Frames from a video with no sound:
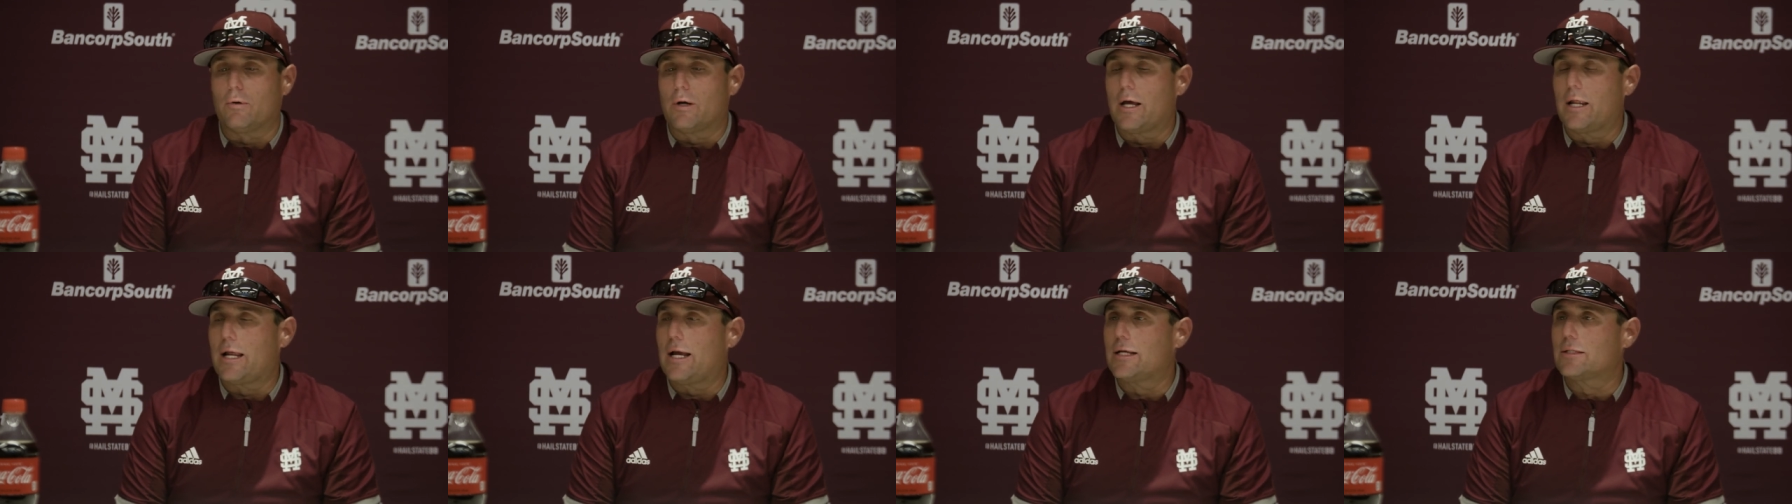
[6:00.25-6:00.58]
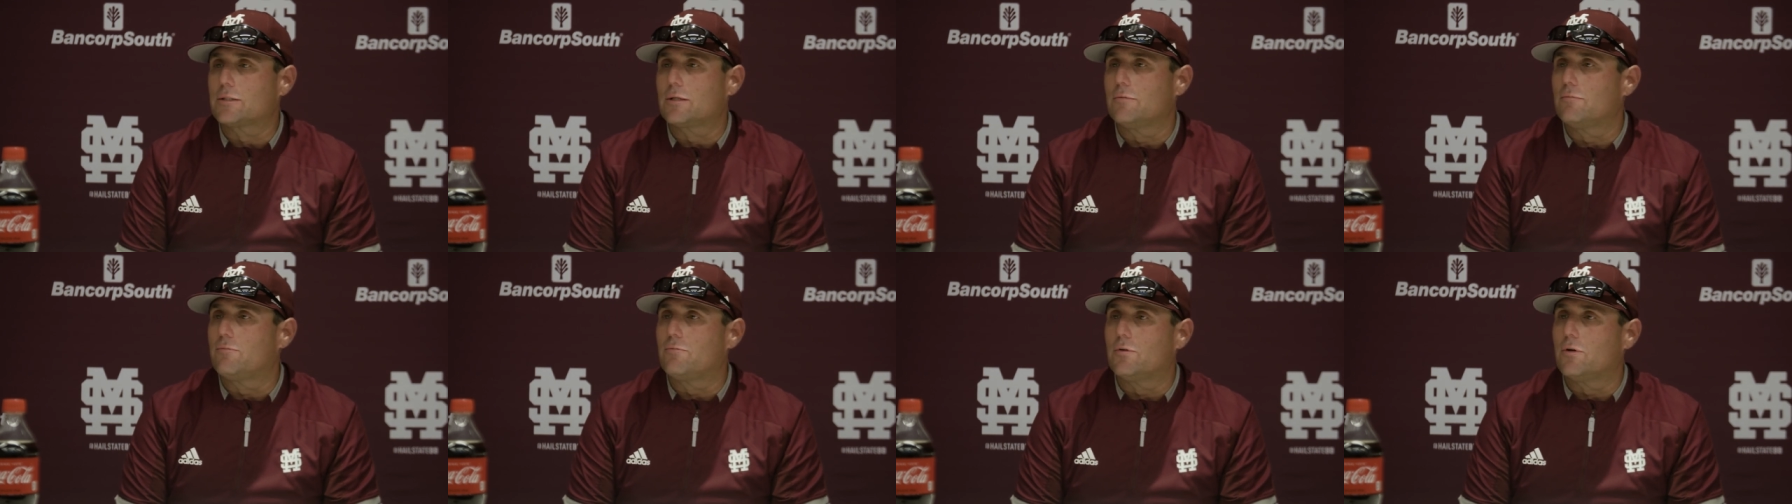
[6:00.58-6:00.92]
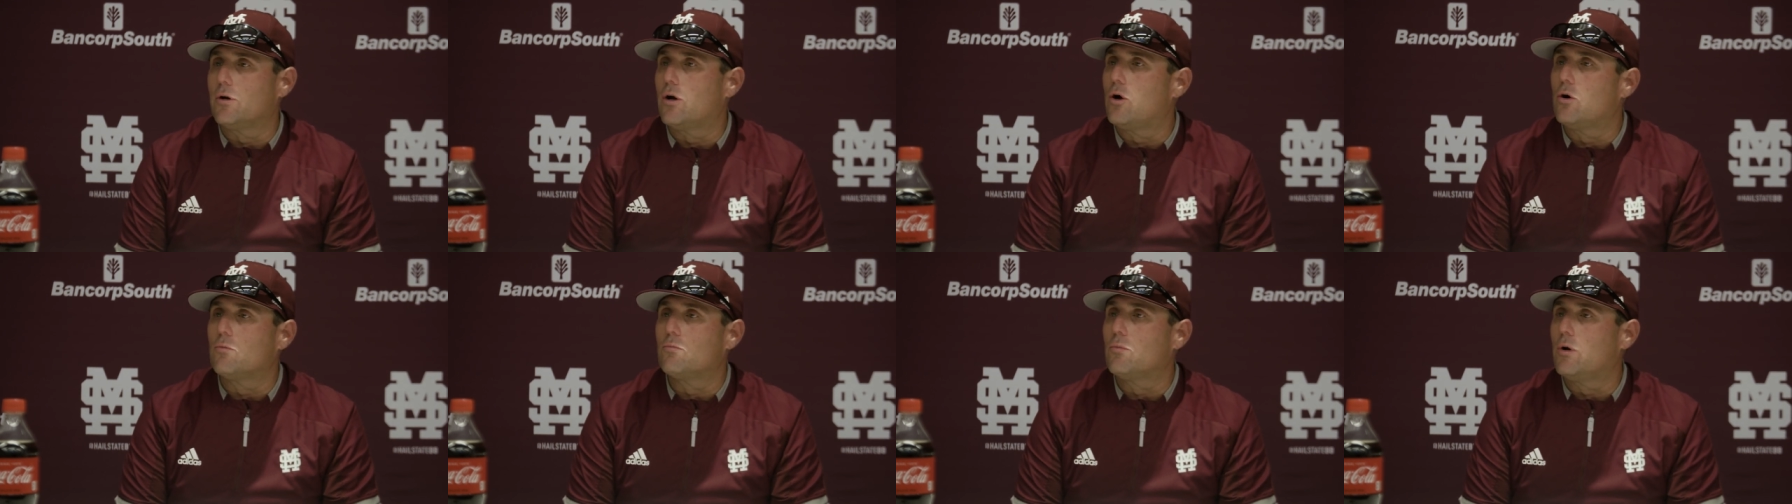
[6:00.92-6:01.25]
We're not asking
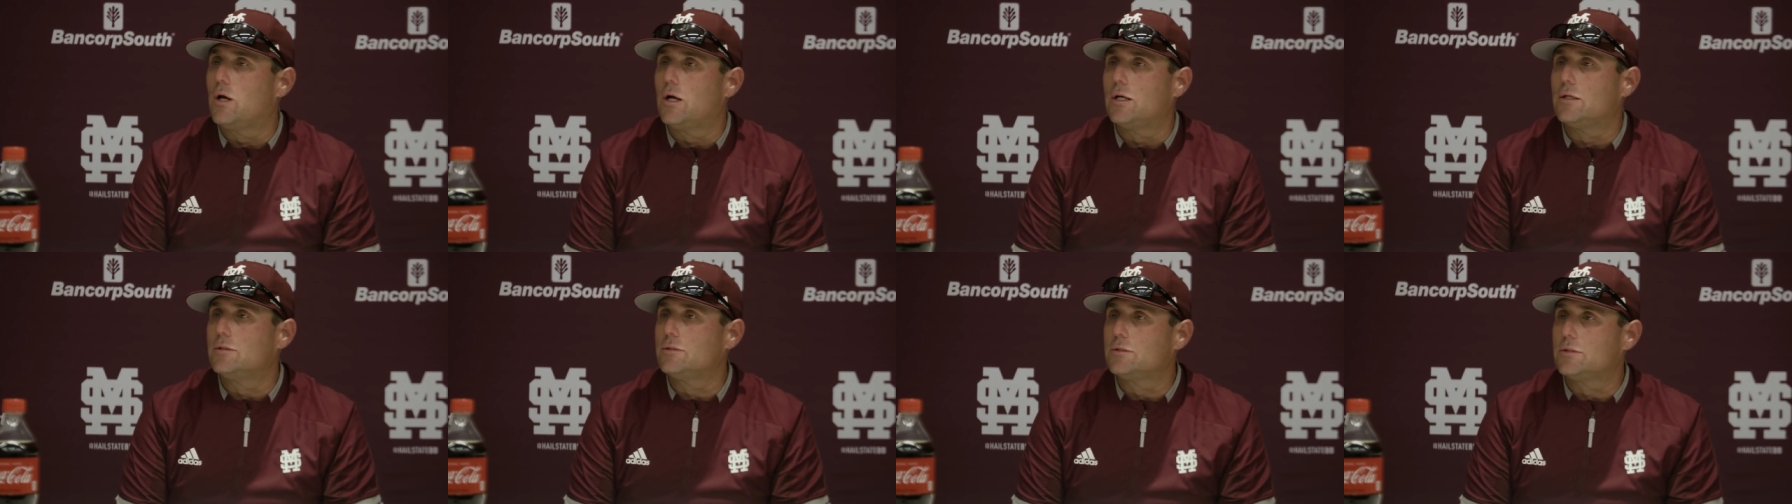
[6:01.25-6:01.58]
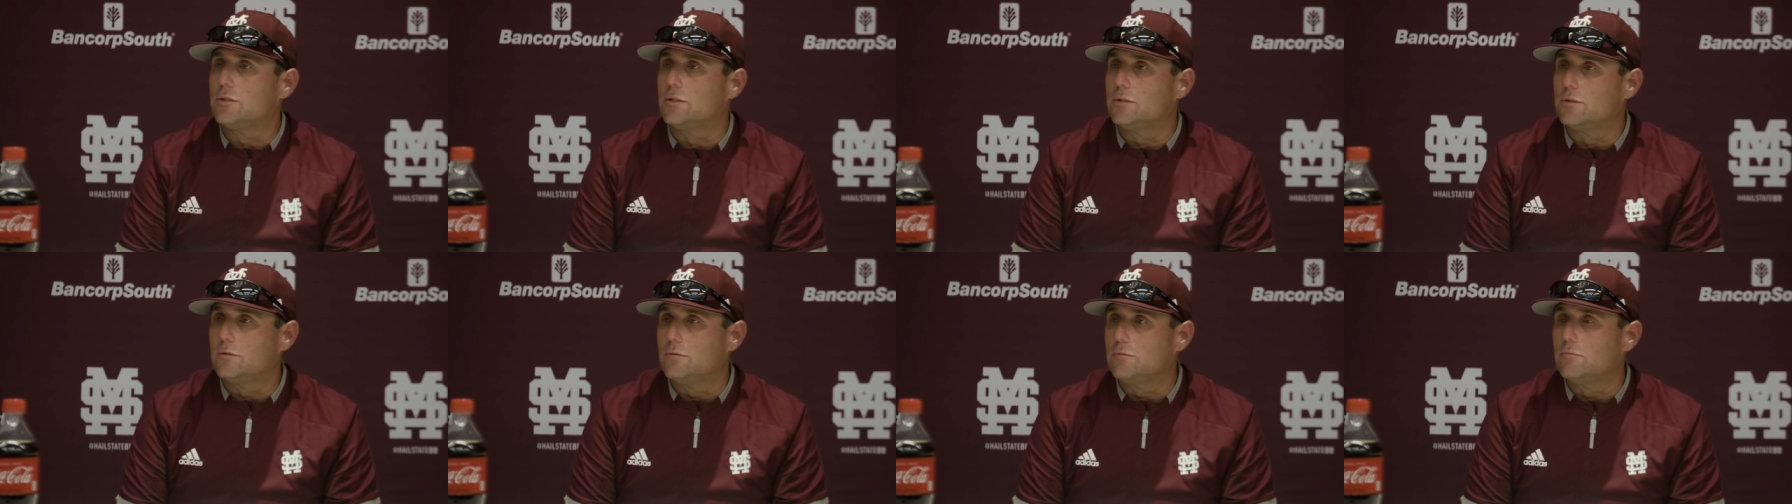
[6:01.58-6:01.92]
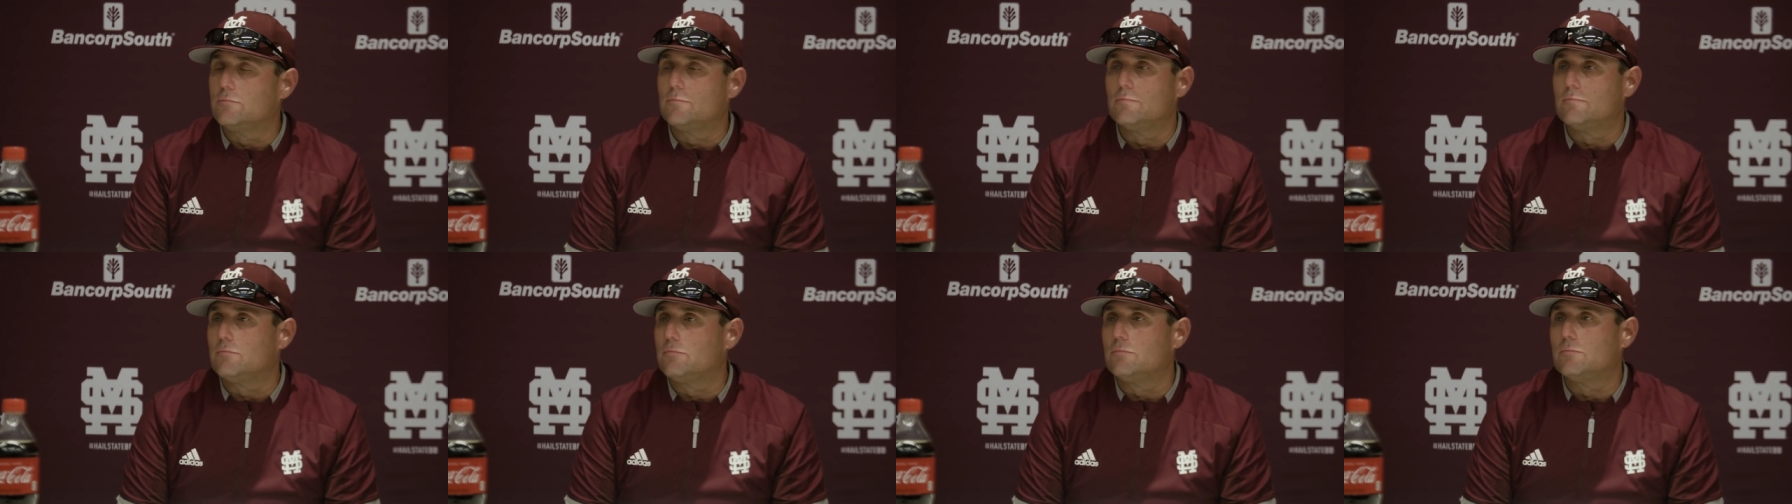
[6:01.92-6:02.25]
for home runs and
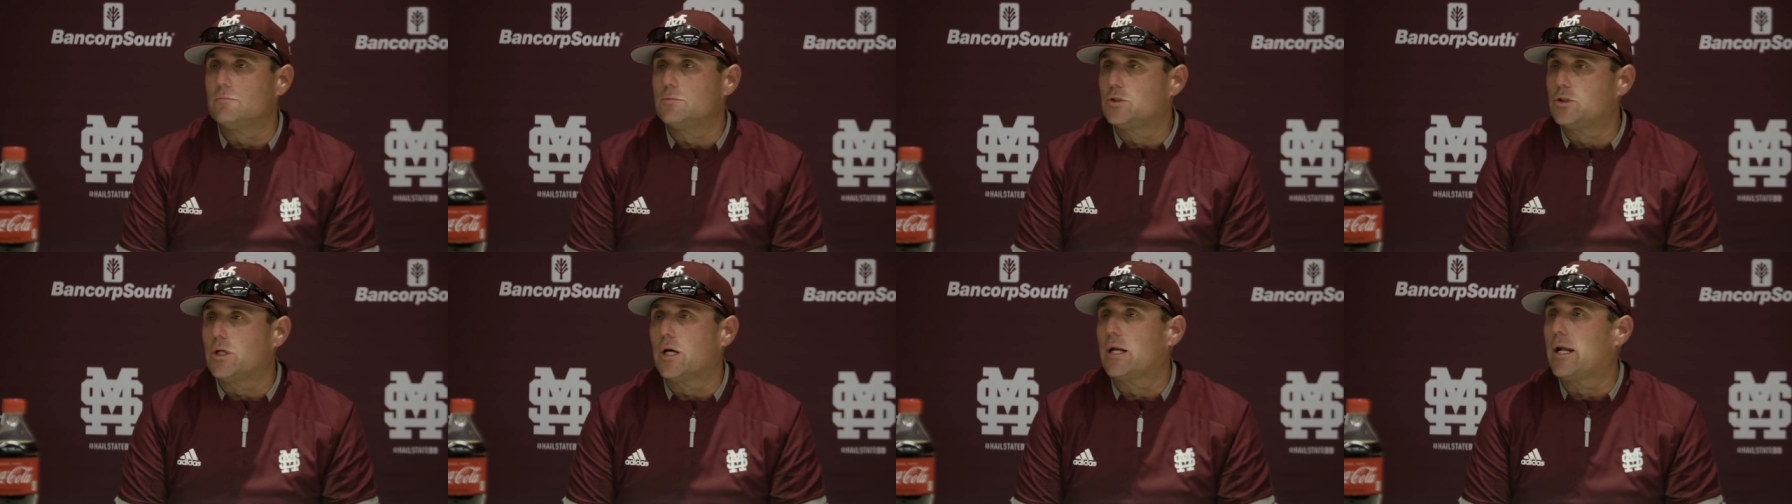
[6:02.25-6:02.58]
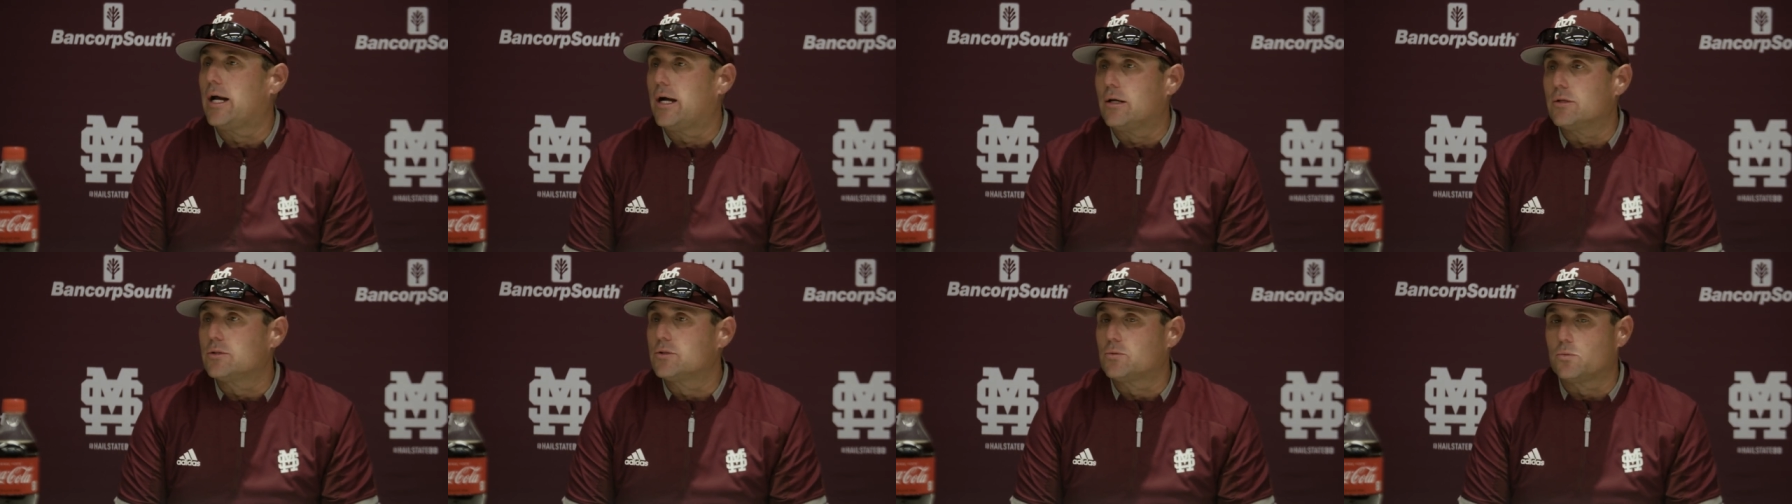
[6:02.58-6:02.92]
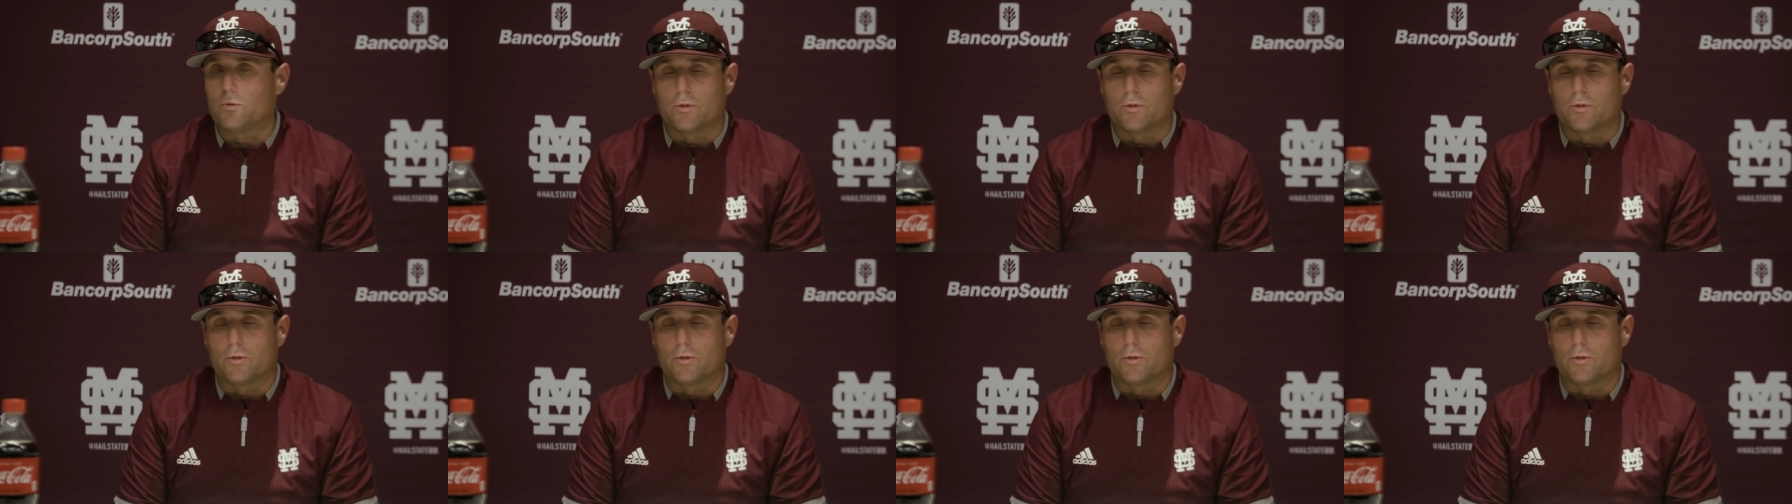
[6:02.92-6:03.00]
shutouts.